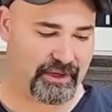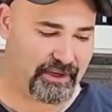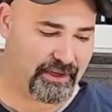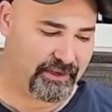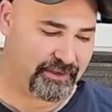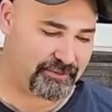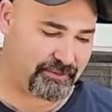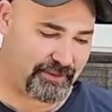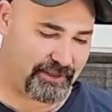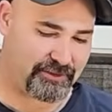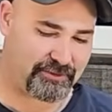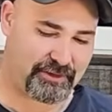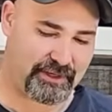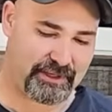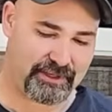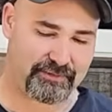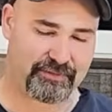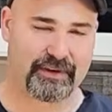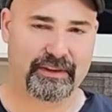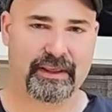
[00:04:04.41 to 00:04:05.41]
So we're going to
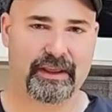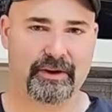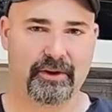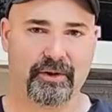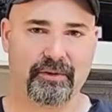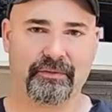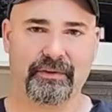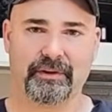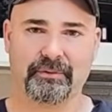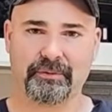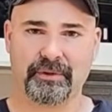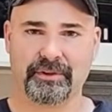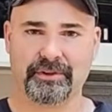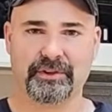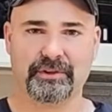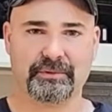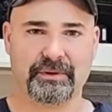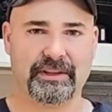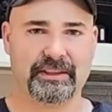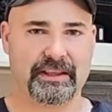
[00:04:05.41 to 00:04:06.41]
transfer that over, and with
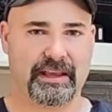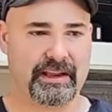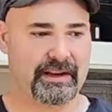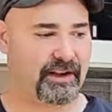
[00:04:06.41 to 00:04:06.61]
doing that,